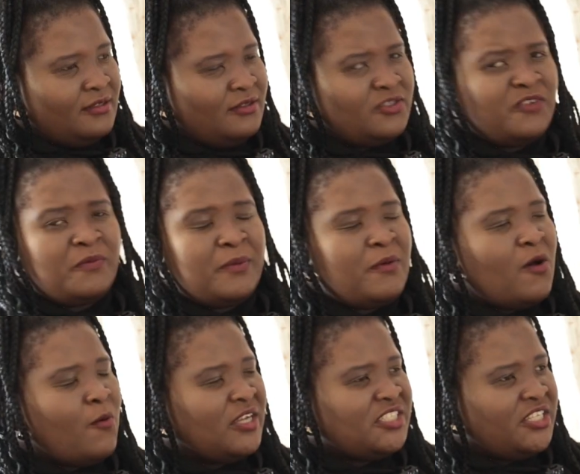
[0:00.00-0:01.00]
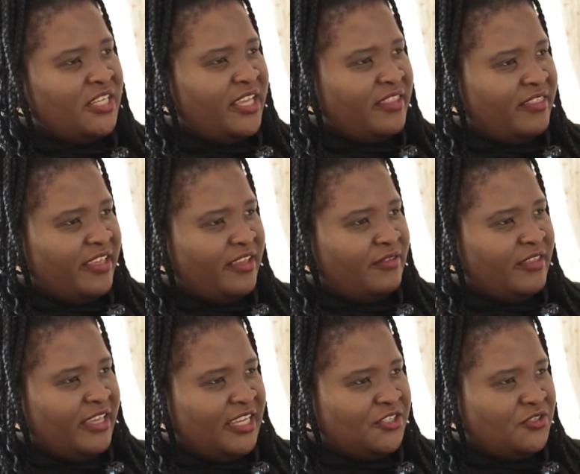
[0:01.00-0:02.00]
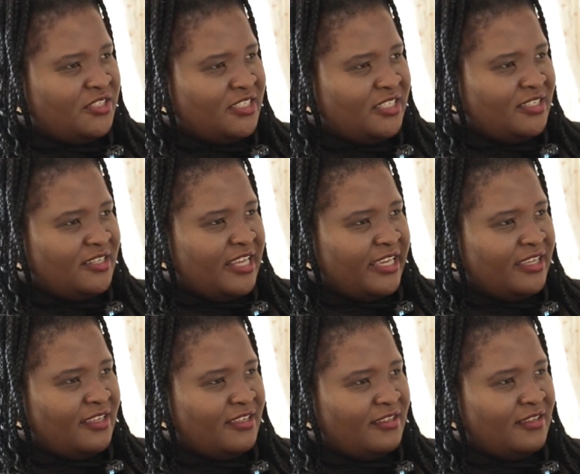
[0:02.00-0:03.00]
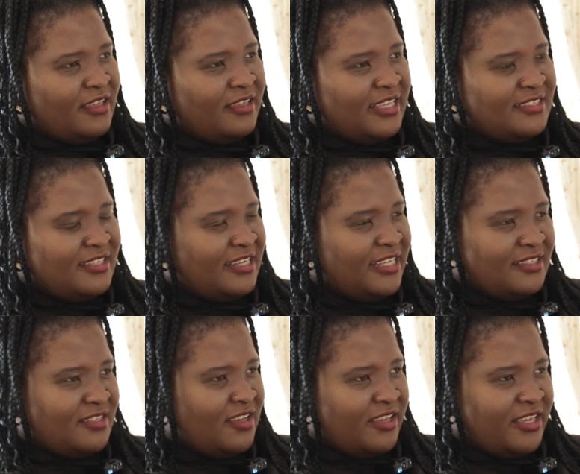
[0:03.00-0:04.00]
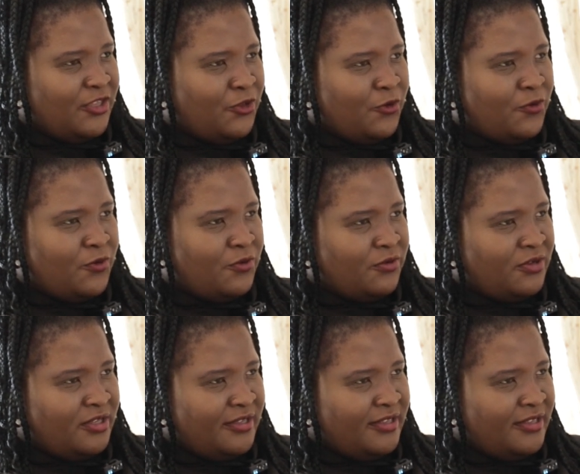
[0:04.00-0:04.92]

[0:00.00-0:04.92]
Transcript: So if people are watching and they're interested, like, I guess the links are in your...